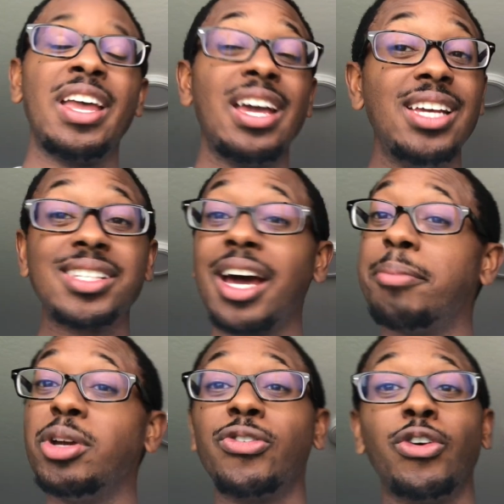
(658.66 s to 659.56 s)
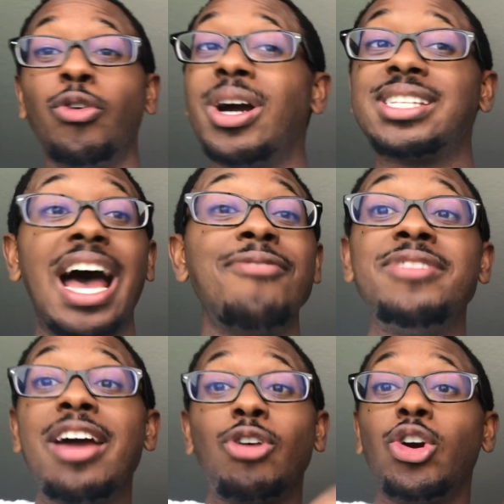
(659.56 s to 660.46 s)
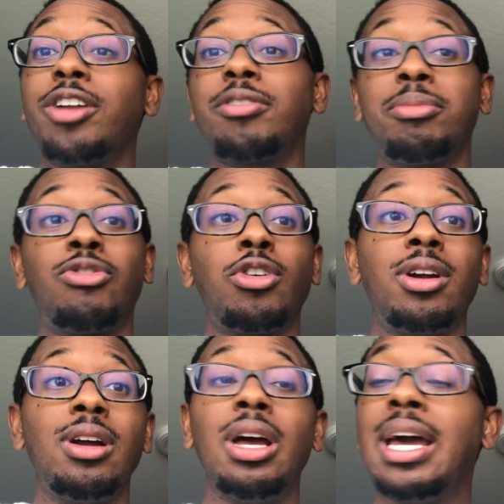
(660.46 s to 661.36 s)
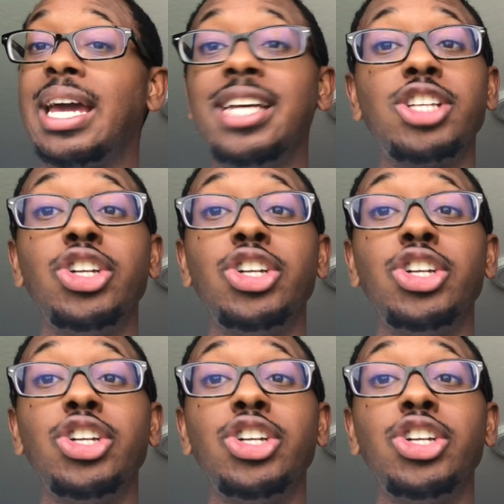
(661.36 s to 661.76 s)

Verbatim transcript: He's got a beautiful voice. I've never heard of him before. He's a